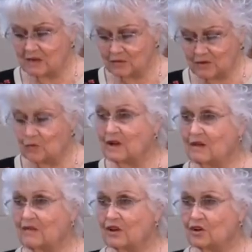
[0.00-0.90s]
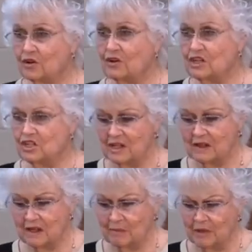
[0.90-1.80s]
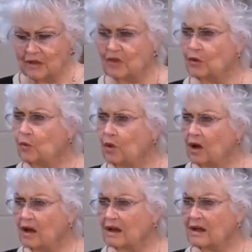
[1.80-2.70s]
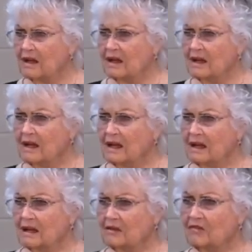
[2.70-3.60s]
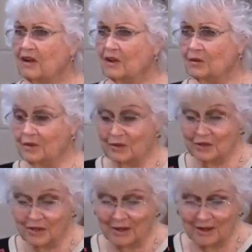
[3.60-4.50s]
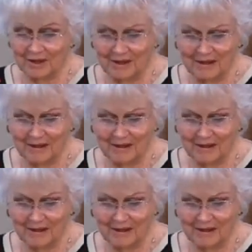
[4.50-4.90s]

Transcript: It was one of encouraging them that their walk followed their talk.